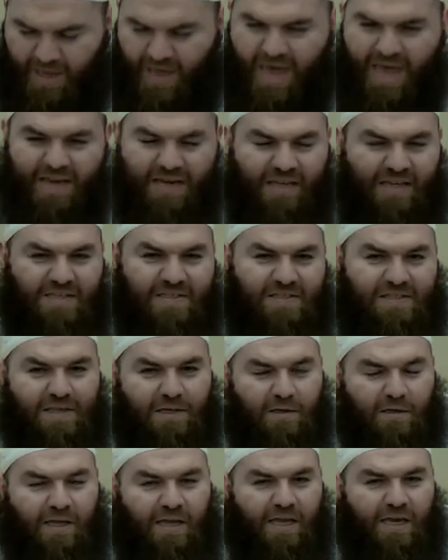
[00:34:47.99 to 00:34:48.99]
and he
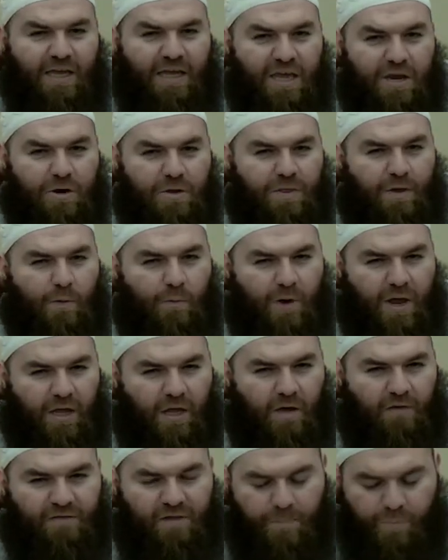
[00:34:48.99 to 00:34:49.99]
still can hear the
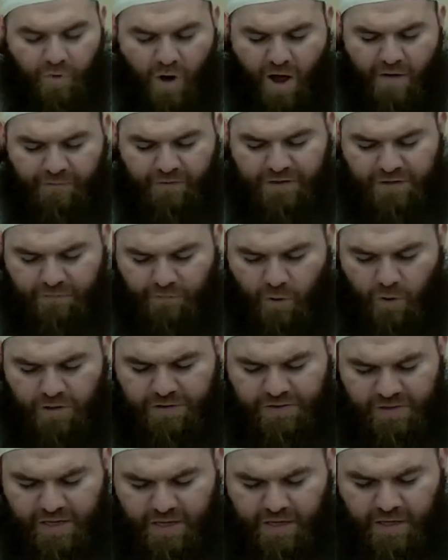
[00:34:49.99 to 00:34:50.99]
ring of the Prophet's
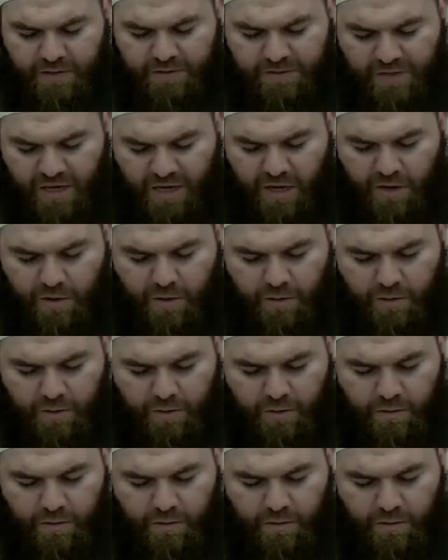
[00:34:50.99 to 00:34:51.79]
voice in his ear.